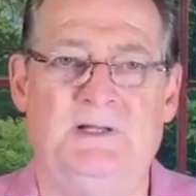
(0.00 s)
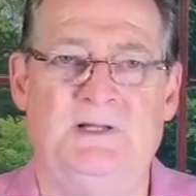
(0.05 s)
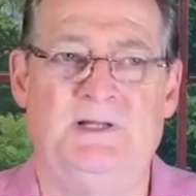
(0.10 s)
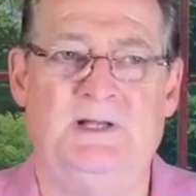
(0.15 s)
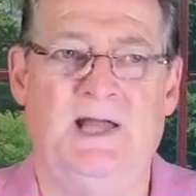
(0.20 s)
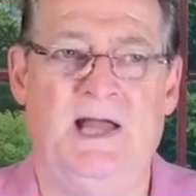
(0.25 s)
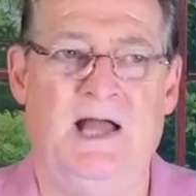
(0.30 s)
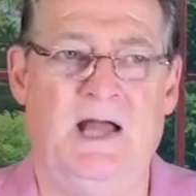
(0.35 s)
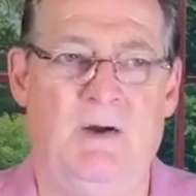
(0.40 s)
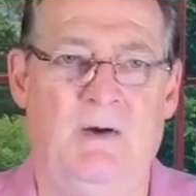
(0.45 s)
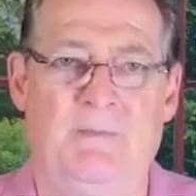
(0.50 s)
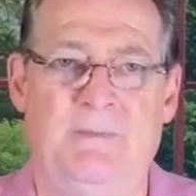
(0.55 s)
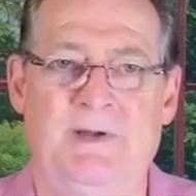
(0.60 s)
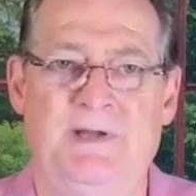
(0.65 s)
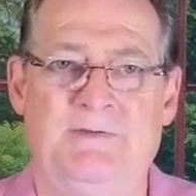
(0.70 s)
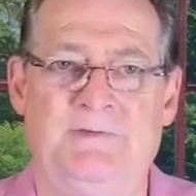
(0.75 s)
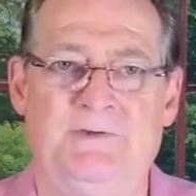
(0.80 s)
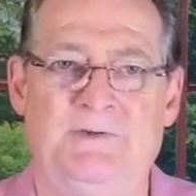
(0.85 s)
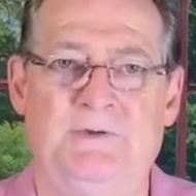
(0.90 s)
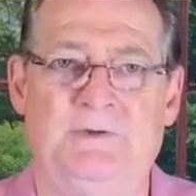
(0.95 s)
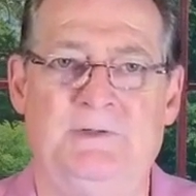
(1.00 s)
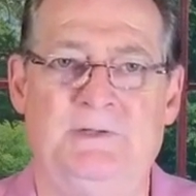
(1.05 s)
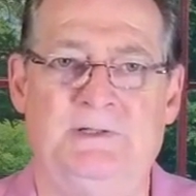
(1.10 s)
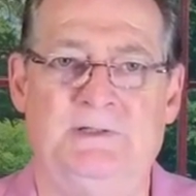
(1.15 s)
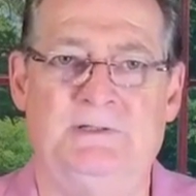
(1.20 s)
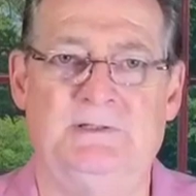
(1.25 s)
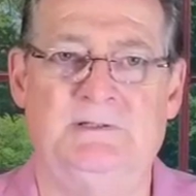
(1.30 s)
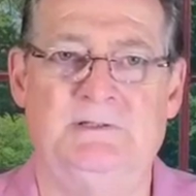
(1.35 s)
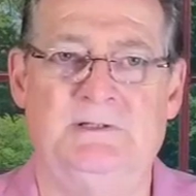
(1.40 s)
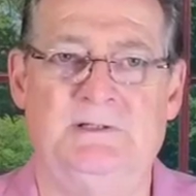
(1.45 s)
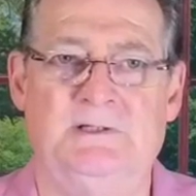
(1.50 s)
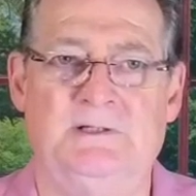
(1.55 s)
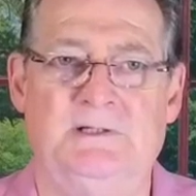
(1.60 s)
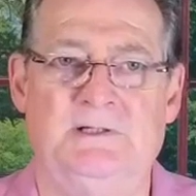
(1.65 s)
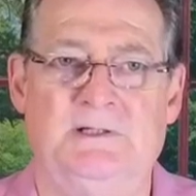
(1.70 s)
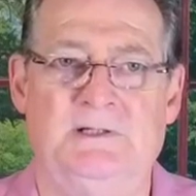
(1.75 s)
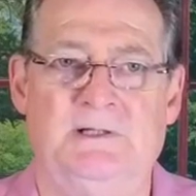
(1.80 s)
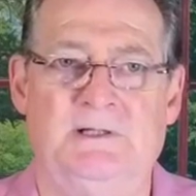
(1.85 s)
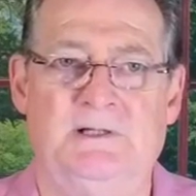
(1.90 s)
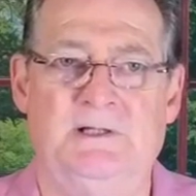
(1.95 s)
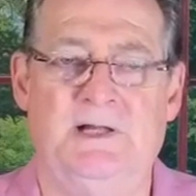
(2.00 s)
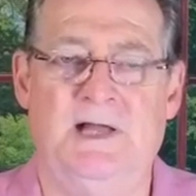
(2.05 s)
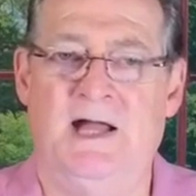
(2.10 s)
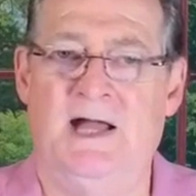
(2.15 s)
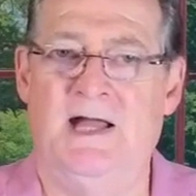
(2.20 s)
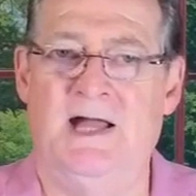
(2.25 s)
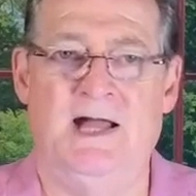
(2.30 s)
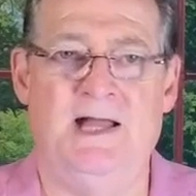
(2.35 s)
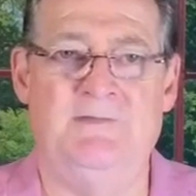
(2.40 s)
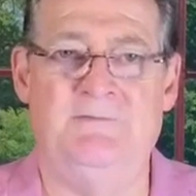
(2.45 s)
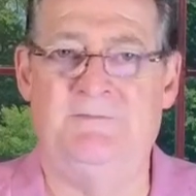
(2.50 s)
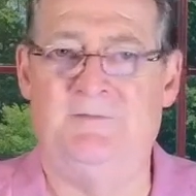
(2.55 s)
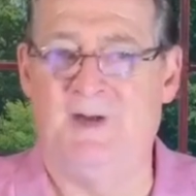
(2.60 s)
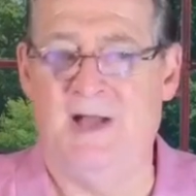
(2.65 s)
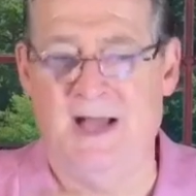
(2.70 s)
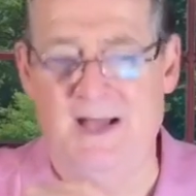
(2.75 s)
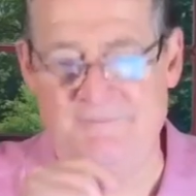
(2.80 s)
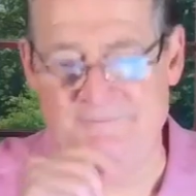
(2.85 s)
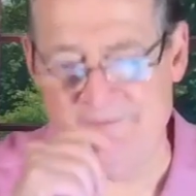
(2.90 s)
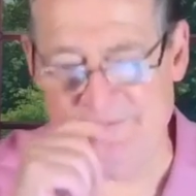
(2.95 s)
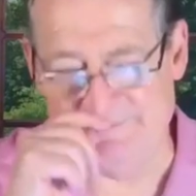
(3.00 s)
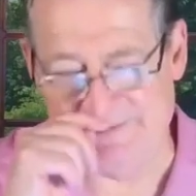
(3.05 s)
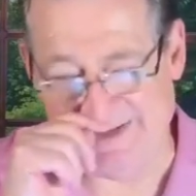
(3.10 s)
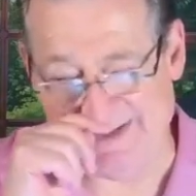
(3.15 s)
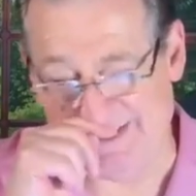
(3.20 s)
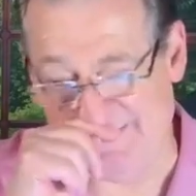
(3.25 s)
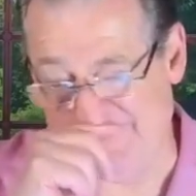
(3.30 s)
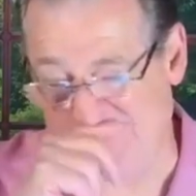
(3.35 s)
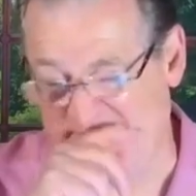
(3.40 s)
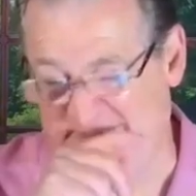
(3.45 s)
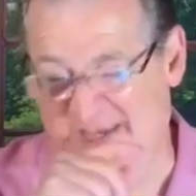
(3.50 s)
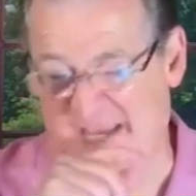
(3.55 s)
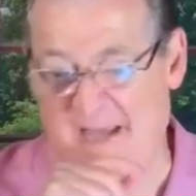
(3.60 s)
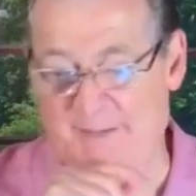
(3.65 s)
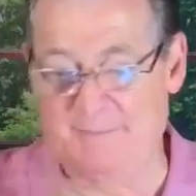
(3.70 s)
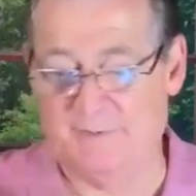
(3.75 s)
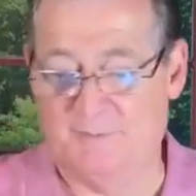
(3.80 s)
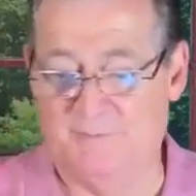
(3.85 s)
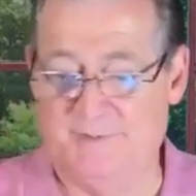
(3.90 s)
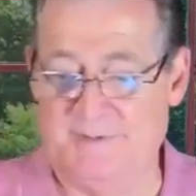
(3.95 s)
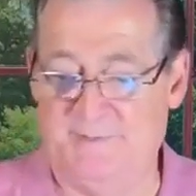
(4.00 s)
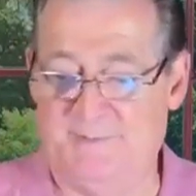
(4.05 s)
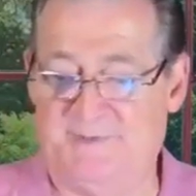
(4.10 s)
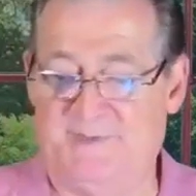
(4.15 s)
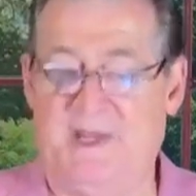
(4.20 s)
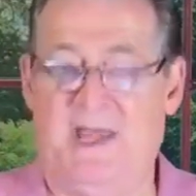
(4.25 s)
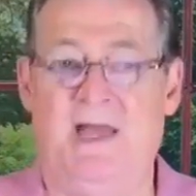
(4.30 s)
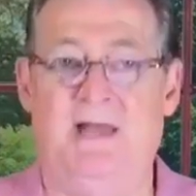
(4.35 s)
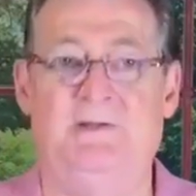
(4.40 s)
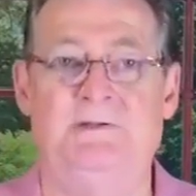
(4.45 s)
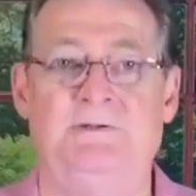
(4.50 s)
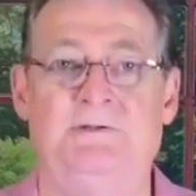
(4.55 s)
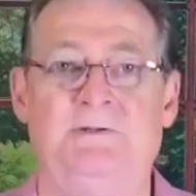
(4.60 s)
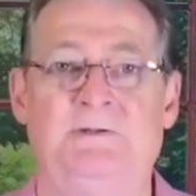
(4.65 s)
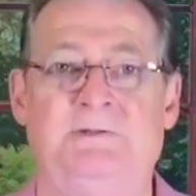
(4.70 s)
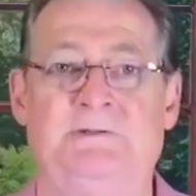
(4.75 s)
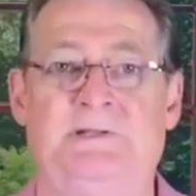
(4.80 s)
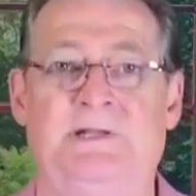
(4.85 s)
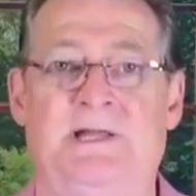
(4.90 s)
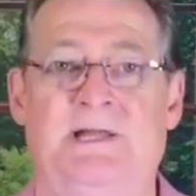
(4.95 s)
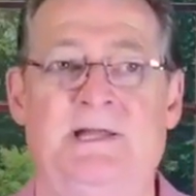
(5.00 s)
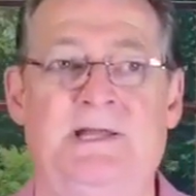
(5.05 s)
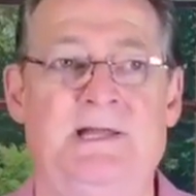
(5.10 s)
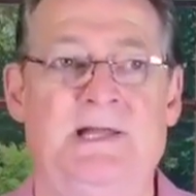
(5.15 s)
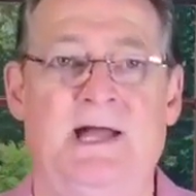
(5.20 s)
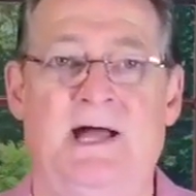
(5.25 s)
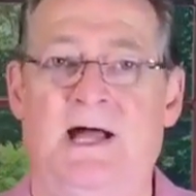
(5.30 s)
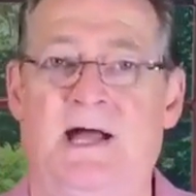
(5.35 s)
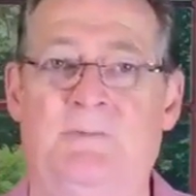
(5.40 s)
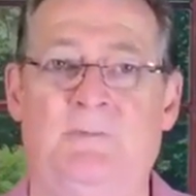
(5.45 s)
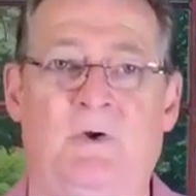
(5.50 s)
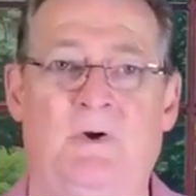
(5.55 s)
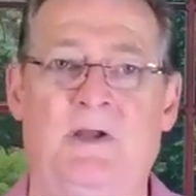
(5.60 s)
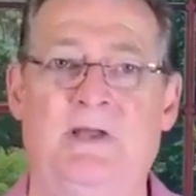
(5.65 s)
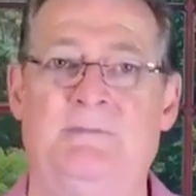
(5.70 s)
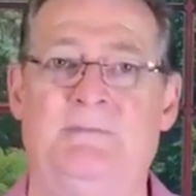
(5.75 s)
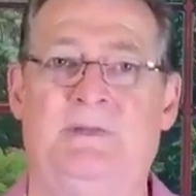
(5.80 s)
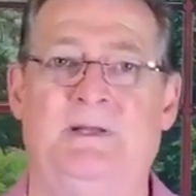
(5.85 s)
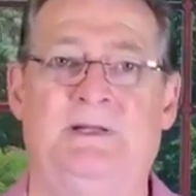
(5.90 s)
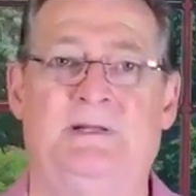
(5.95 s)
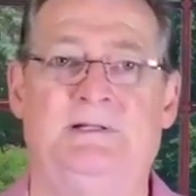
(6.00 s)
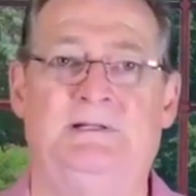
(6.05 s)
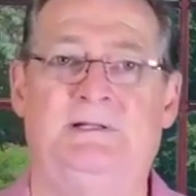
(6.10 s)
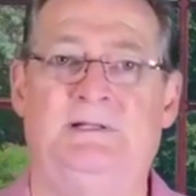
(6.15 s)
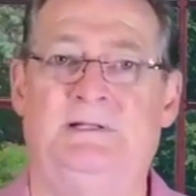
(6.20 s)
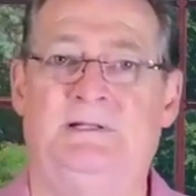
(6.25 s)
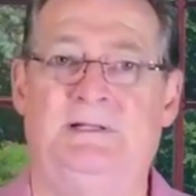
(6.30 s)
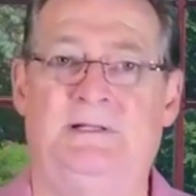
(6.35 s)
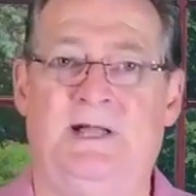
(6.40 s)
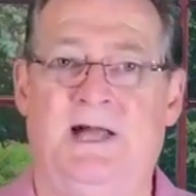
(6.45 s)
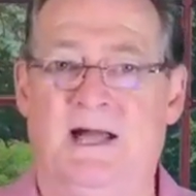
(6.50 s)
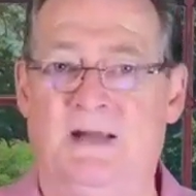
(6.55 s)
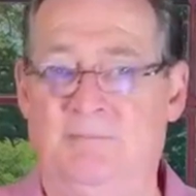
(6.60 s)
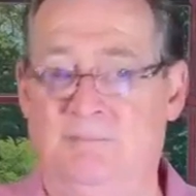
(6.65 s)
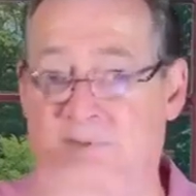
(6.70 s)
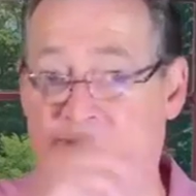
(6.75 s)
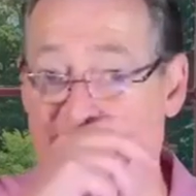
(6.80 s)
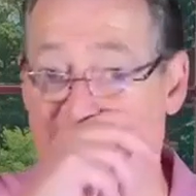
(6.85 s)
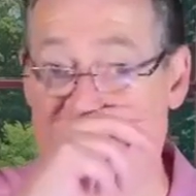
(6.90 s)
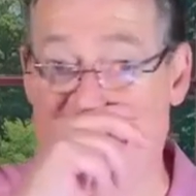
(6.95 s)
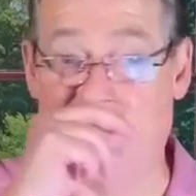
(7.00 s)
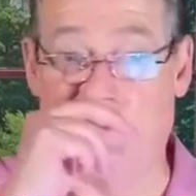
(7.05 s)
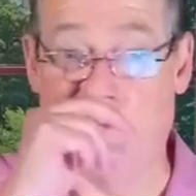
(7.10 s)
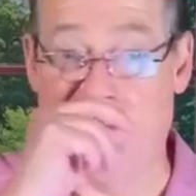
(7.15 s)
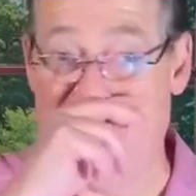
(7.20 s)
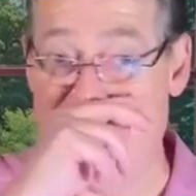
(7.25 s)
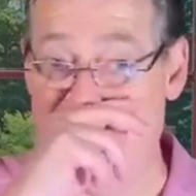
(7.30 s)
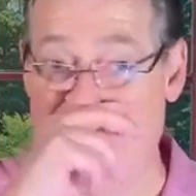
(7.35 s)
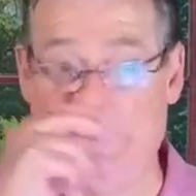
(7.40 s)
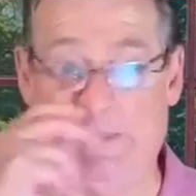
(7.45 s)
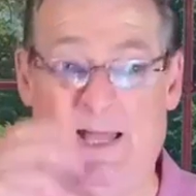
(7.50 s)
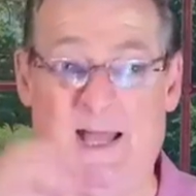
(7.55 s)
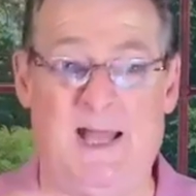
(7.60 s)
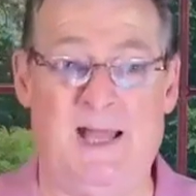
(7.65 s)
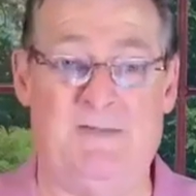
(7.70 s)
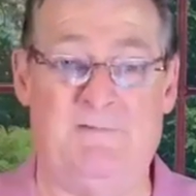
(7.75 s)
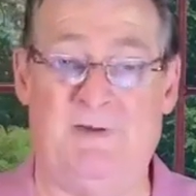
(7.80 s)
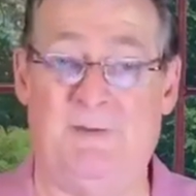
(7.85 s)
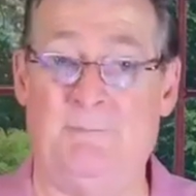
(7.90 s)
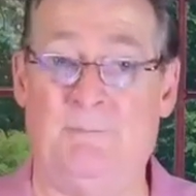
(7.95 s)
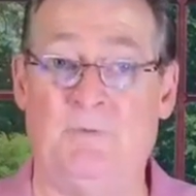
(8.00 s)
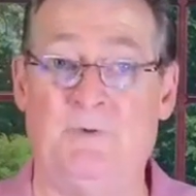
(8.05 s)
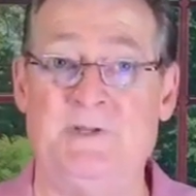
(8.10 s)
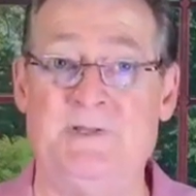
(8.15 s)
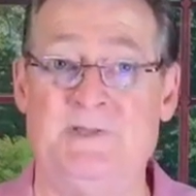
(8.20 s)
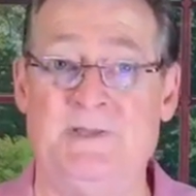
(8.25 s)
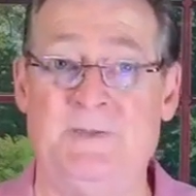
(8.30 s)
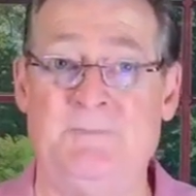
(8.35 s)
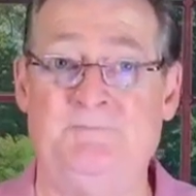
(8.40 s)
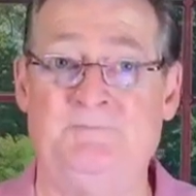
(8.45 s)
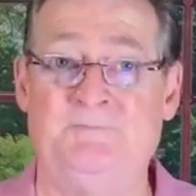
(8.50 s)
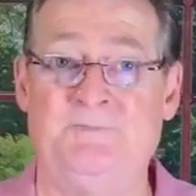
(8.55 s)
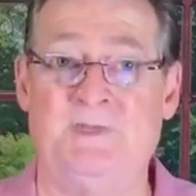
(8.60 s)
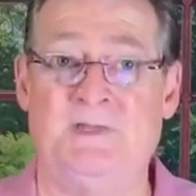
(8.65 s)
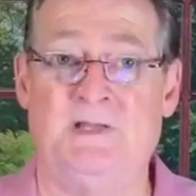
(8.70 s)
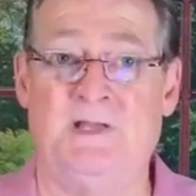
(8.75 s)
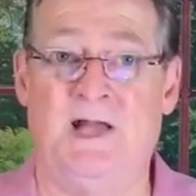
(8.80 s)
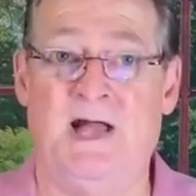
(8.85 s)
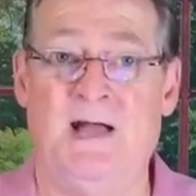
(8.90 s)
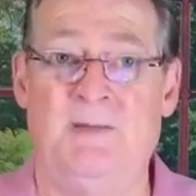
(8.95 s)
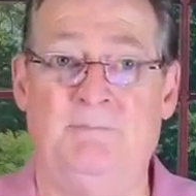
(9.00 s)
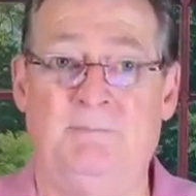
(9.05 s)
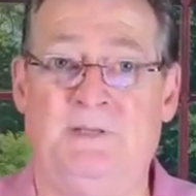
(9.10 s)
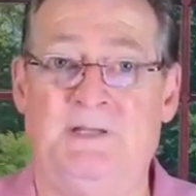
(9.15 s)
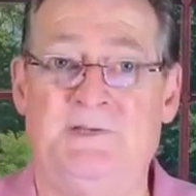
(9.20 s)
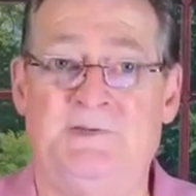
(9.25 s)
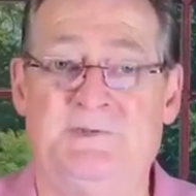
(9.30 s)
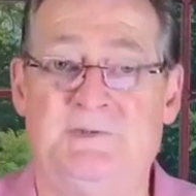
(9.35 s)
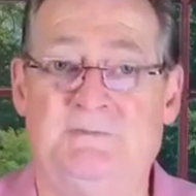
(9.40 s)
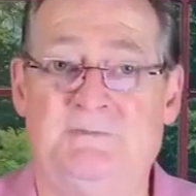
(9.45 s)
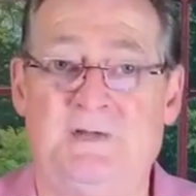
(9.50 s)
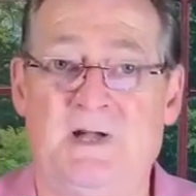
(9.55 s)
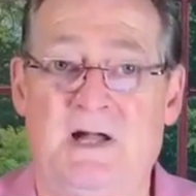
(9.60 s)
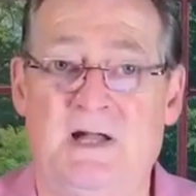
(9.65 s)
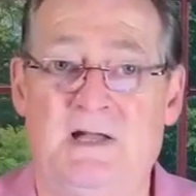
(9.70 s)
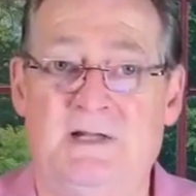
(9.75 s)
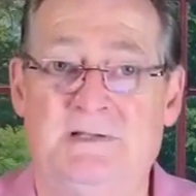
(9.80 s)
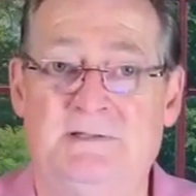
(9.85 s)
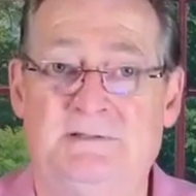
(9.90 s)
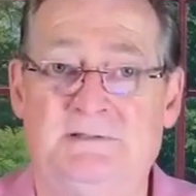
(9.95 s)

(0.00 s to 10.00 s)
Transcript: How am I doing? I, I for, I've developed this habit when people say, how you doing today? I'm great, man. I'm blessed. I'm alive. I'm breathing. I'm blessed of God.